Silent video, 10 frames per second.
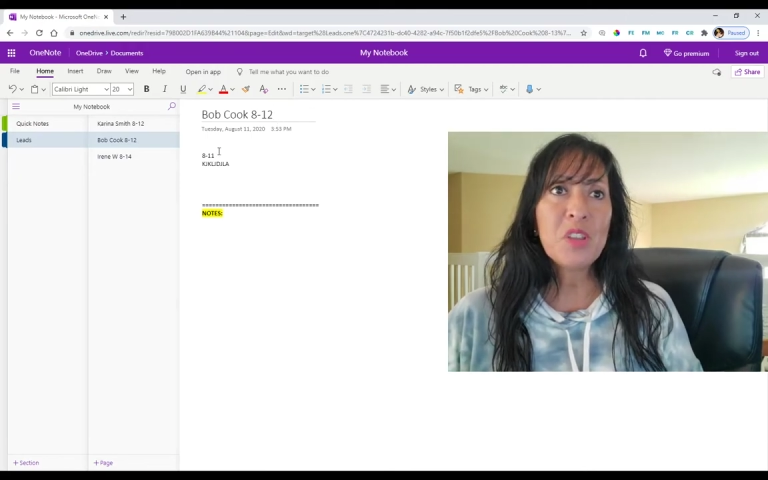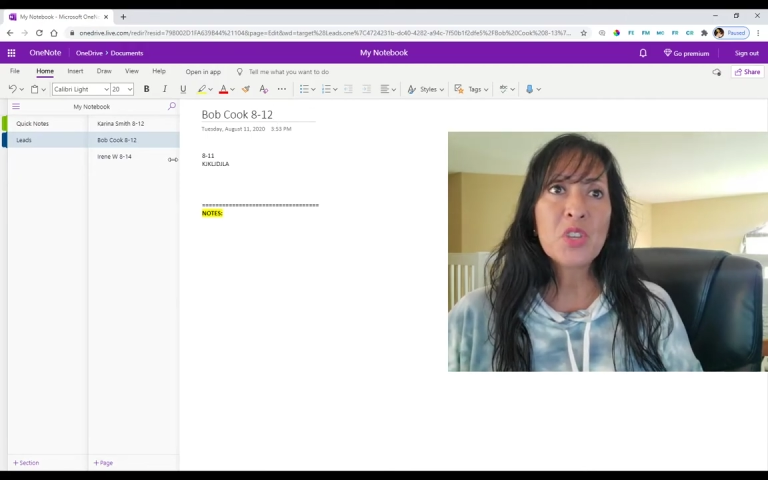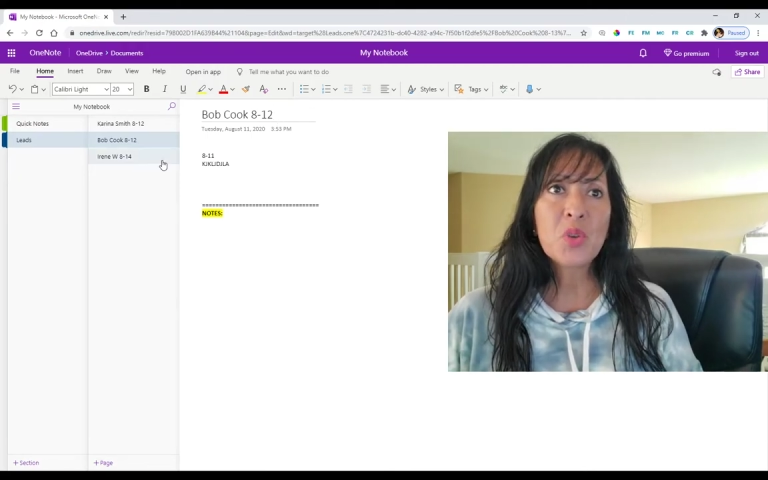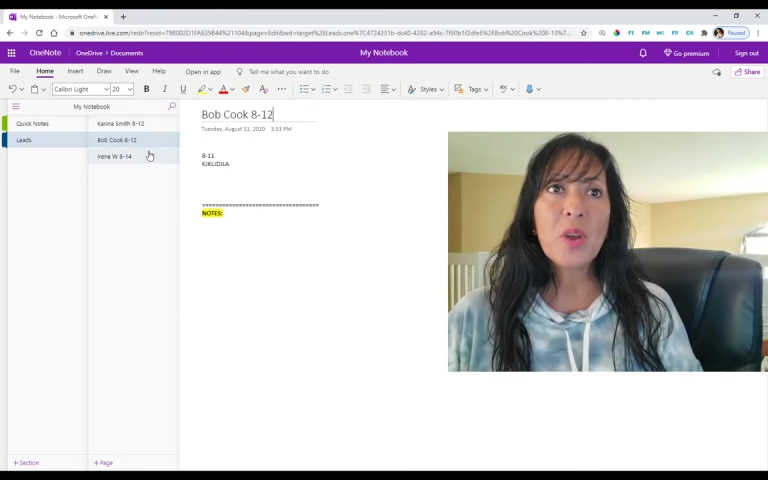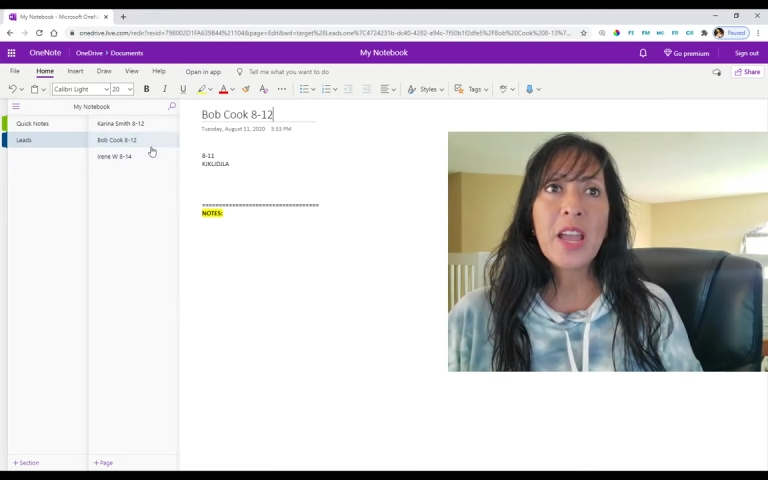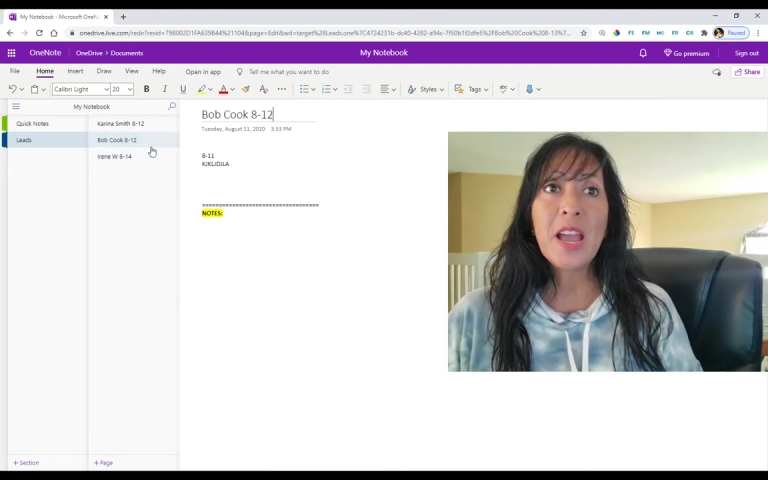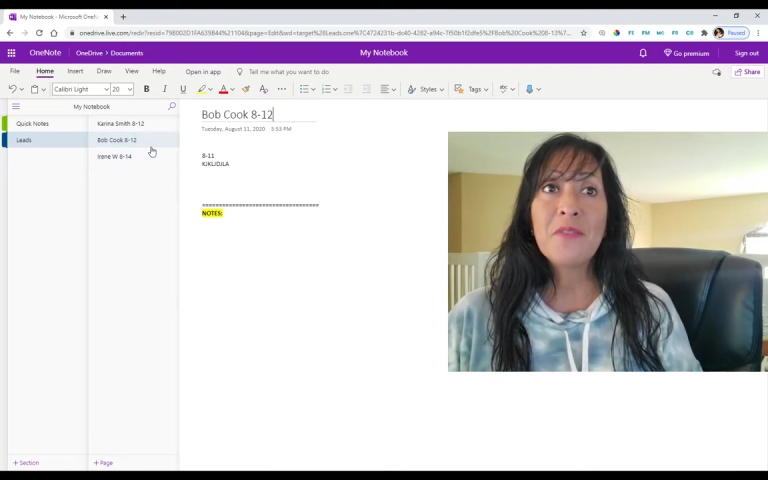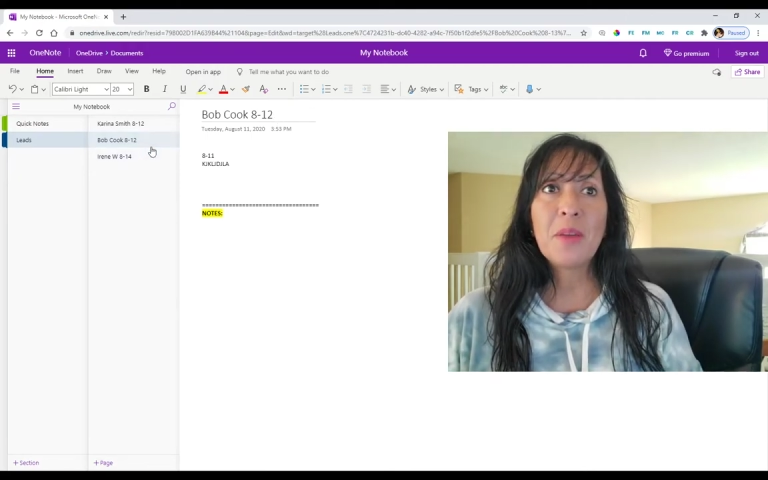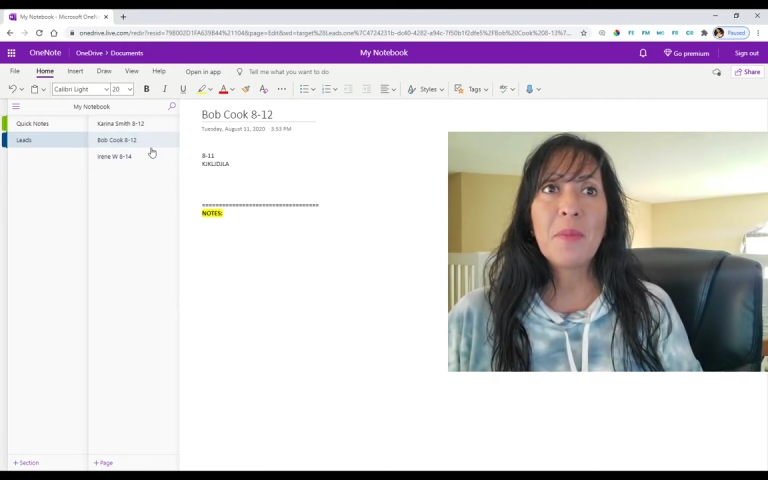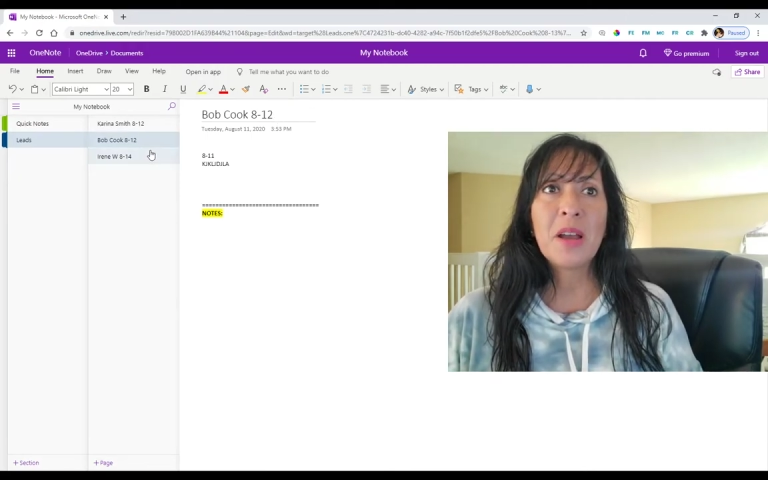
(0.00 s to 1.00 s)
So I have
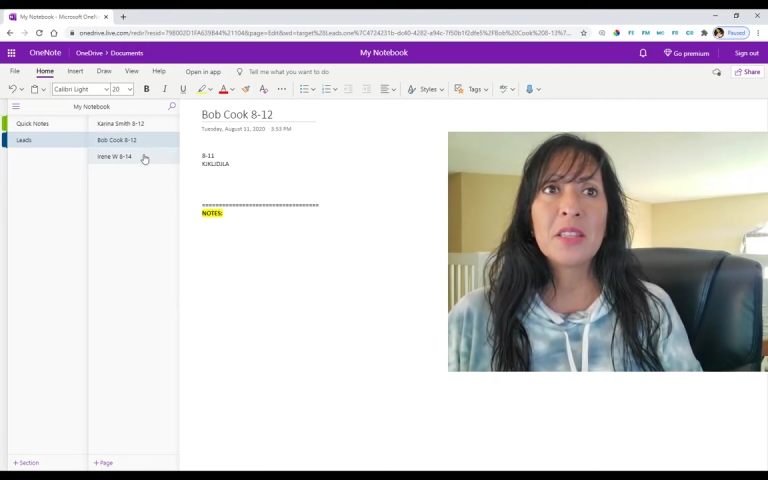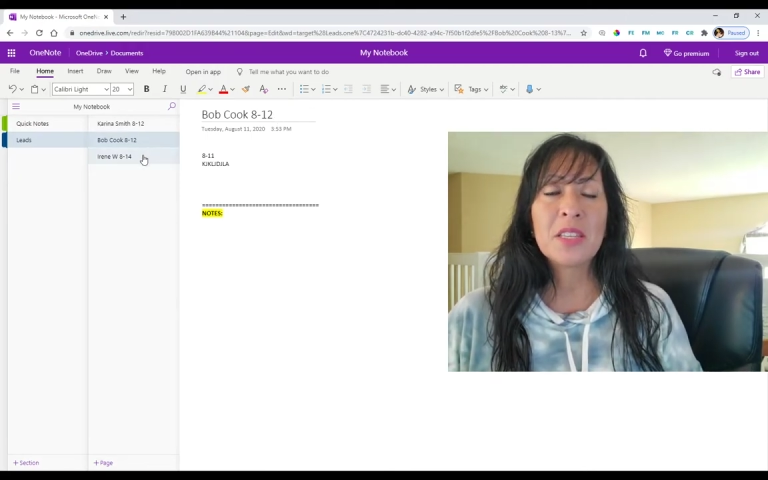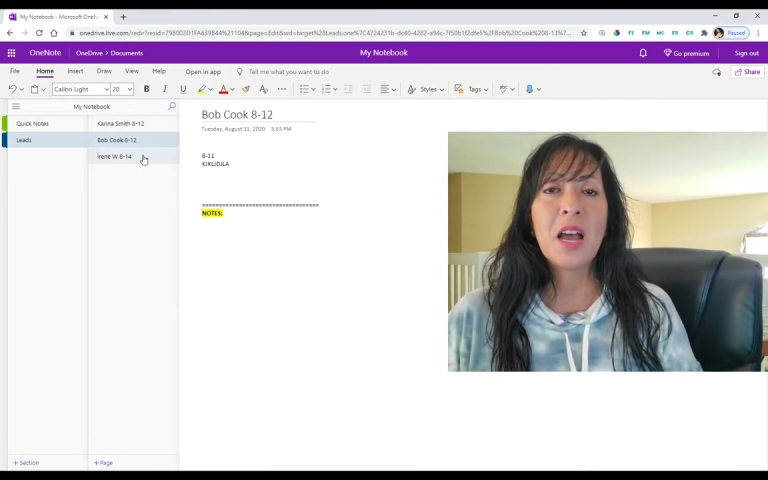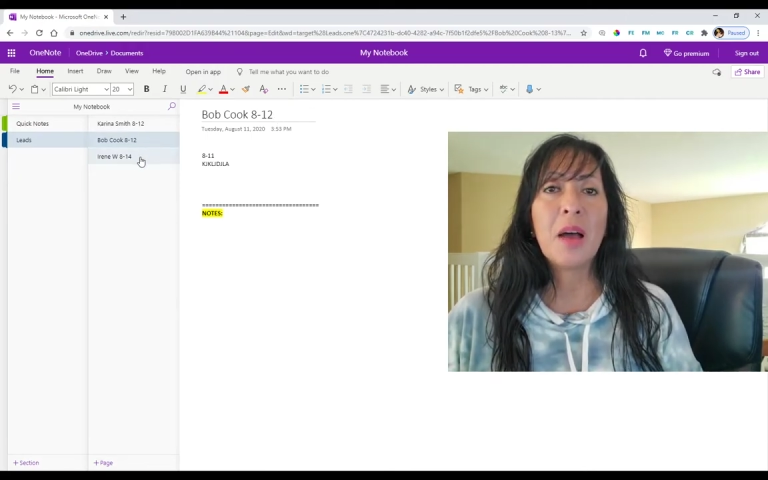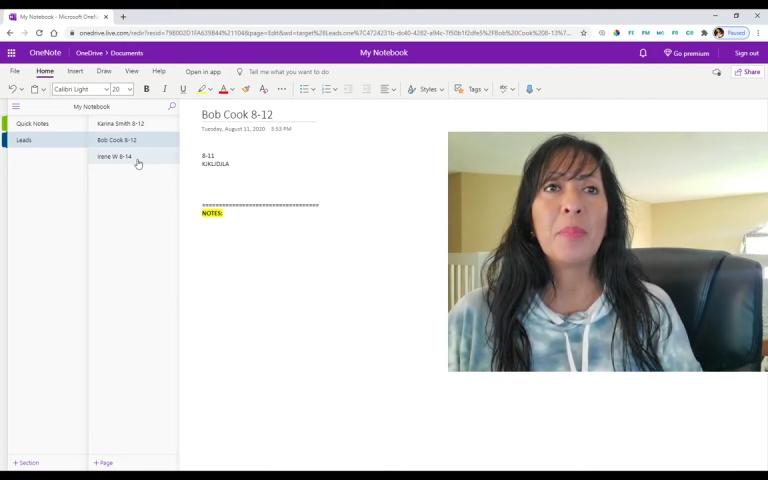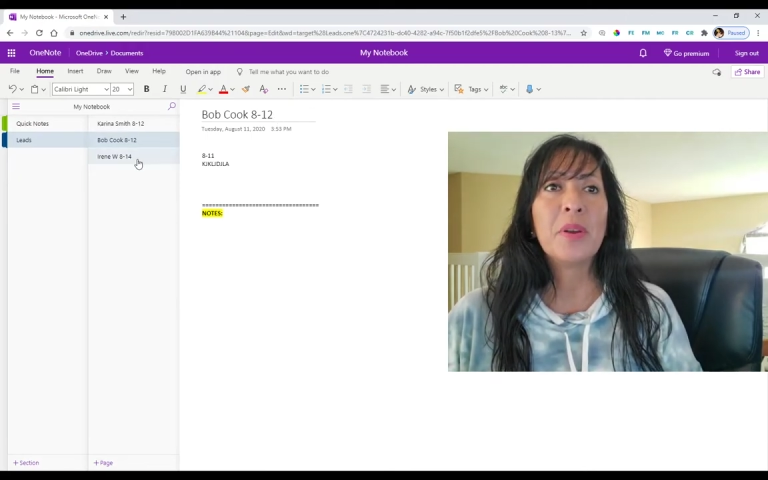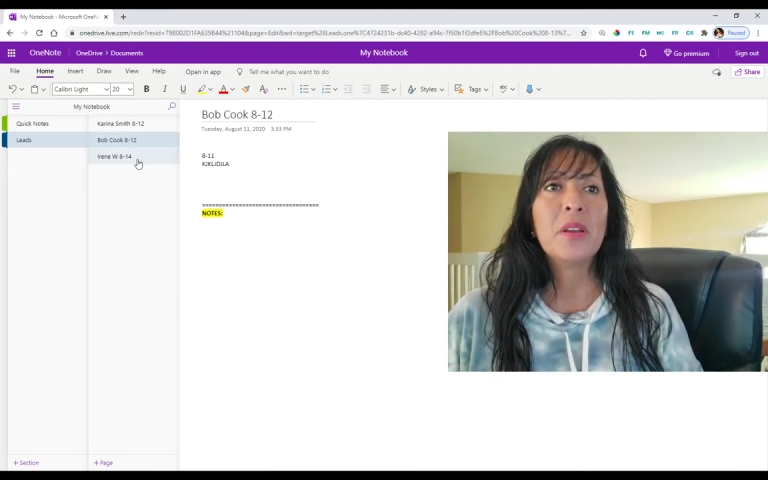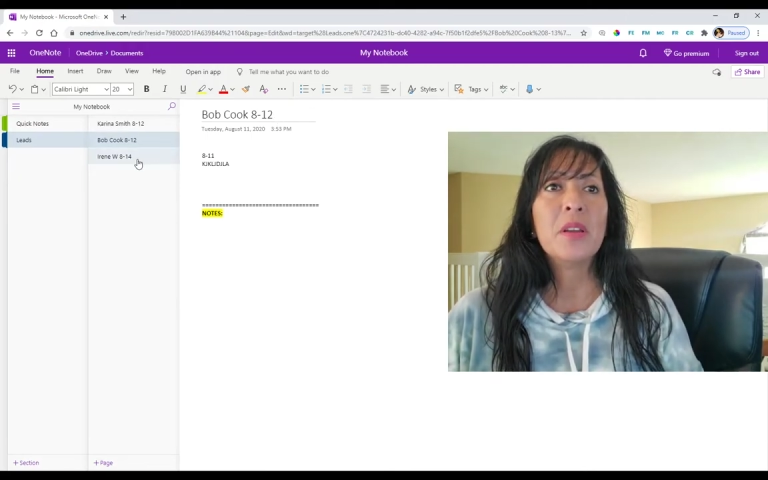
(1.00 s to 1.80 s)
them on top.